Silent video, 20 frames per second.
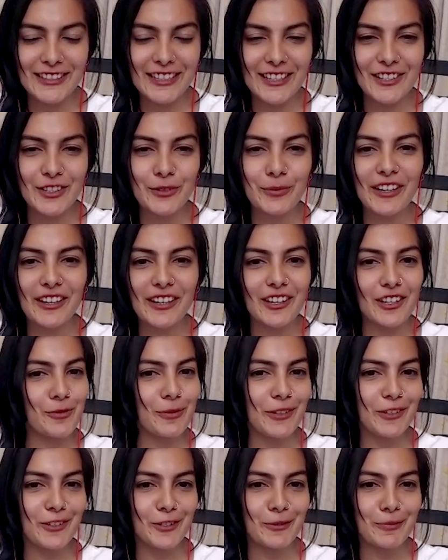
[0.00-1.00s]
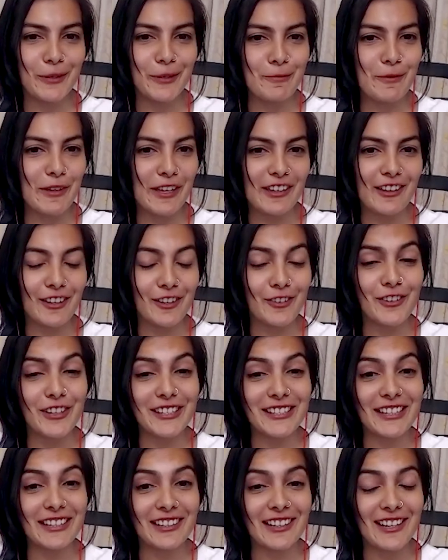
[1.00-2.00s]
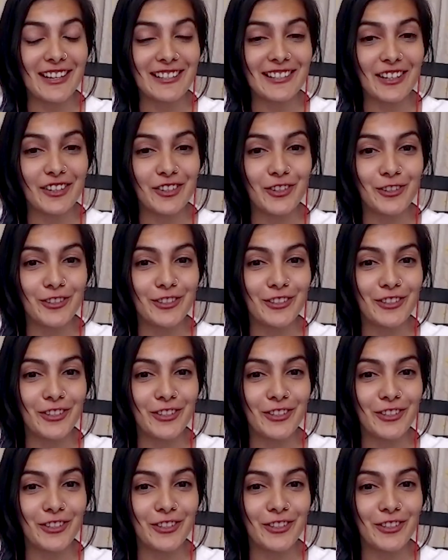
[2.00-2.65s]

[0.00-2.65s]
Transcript: customer engagement is becoming increasingly essential